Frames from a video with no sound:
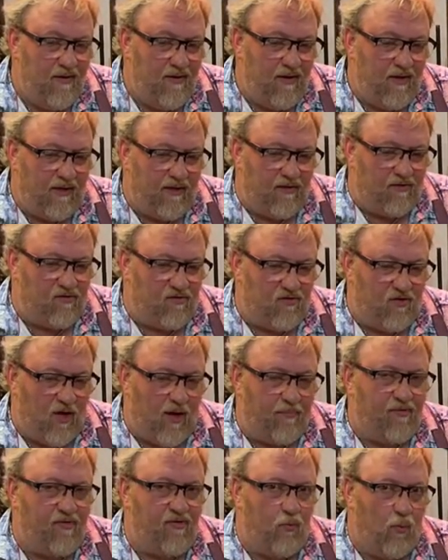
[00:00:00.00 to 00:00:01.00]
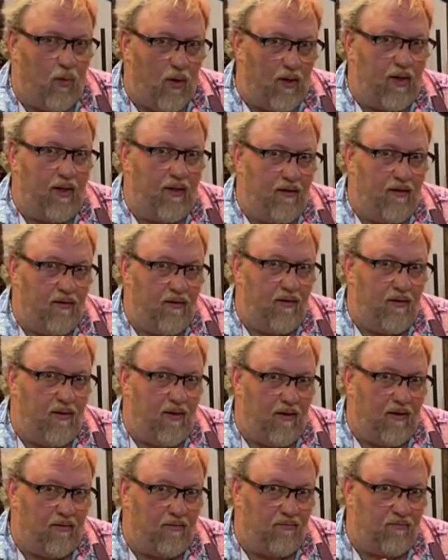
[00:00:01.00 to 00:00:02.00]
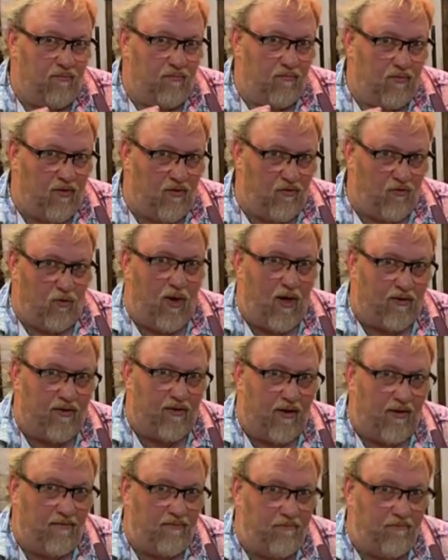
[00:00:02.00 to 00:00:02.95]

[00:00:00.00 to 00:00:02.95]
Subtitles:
and it stops swelling and contracting.